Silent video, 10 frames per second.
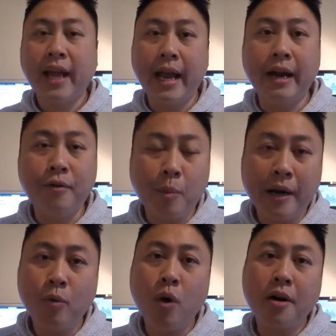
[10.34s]
Hey
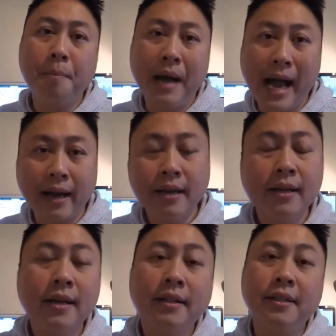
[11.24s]
everyone, welcome back.
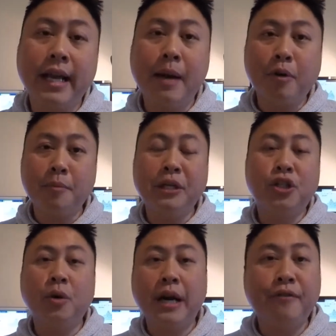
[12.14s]
Today I'm going to be
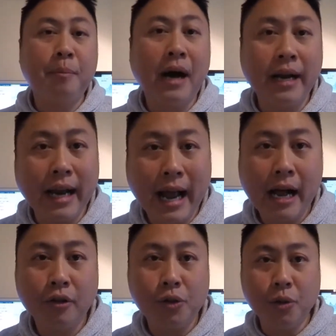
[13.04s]
showing everybody
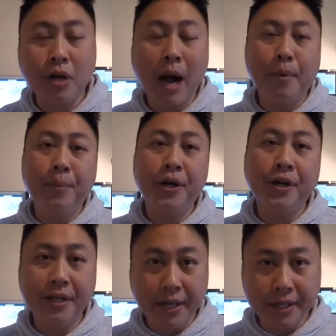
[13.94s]
how to cop a pair
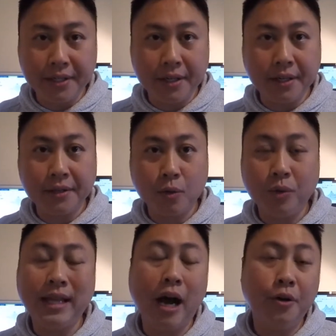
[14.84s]
of Yeezys
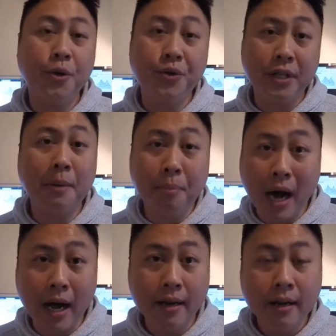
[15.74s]
without using a
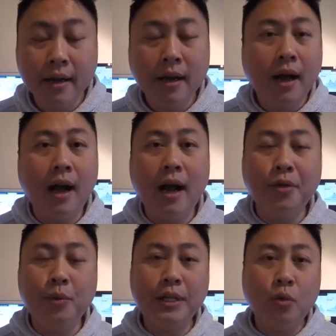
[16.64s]
bot.
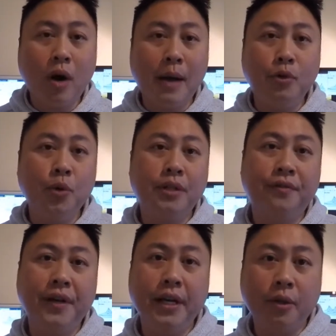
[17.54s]
And the reason why I'm doing this
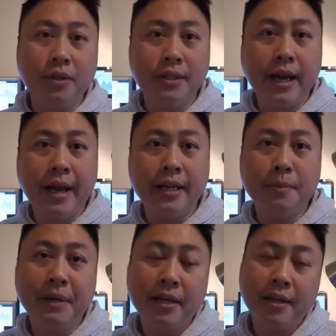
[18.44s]
video today is
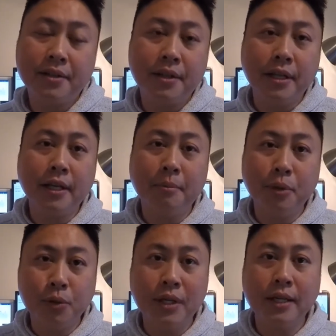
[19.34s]
because the
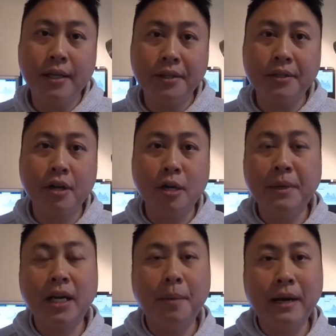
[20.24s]
blue tint Yeezys are going to
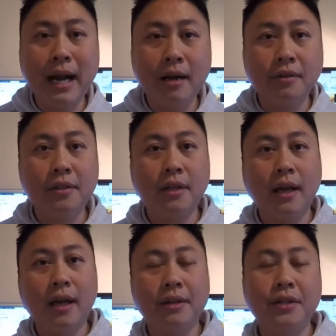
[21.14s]
be coming out
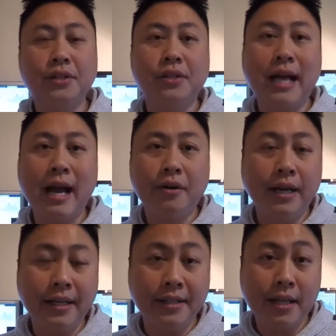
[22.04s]
this
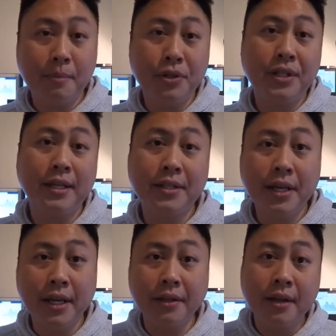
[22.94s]
Saturday, December
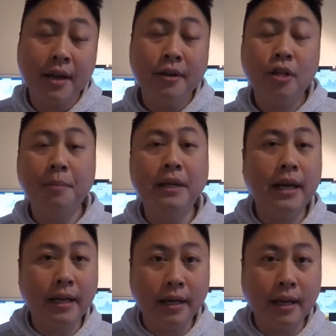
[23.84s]
16th. So I've been
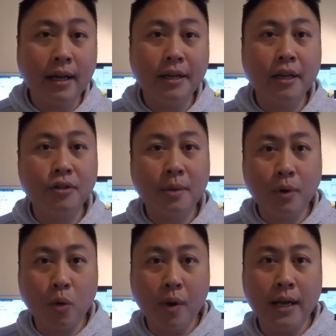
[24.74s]
getting some
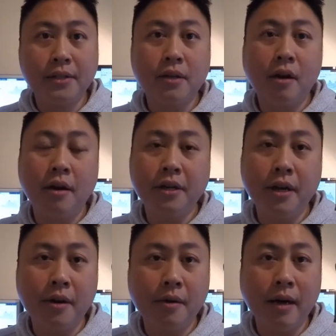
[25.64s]
requests on
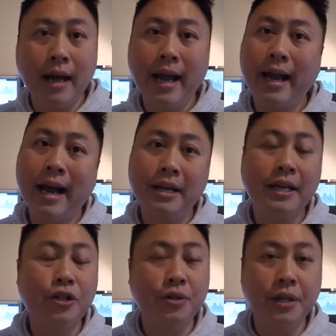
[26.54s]
hey, how do you
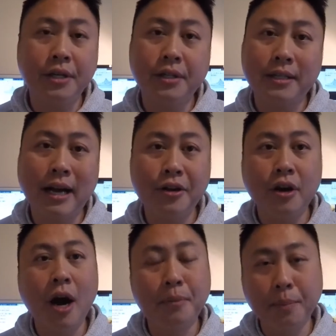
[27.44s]
get your Yeezys? How do you
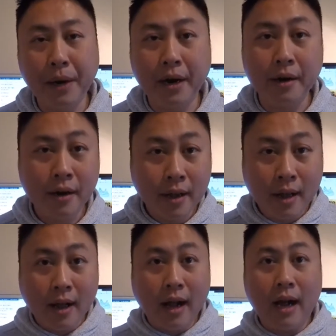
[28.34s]
cop your pair?
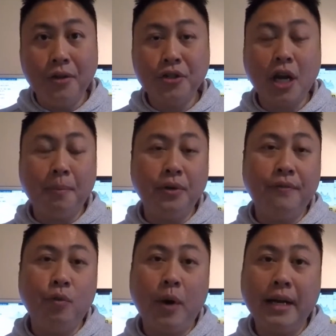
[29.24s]
There's a couple
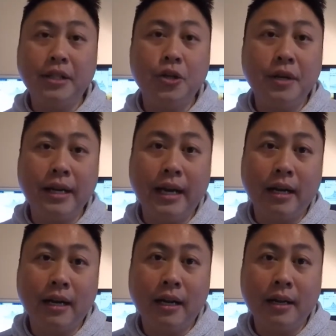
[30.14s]
different ways that you can get
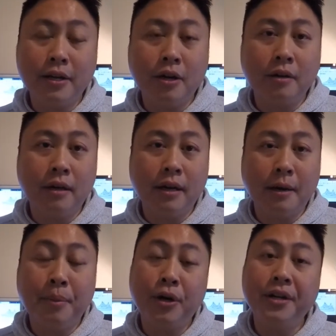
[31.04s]

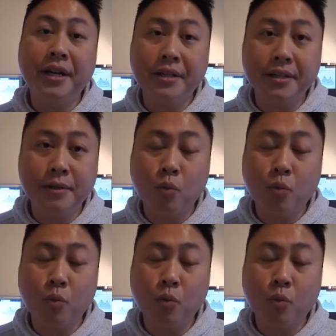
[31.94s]
a pair of Yeezys.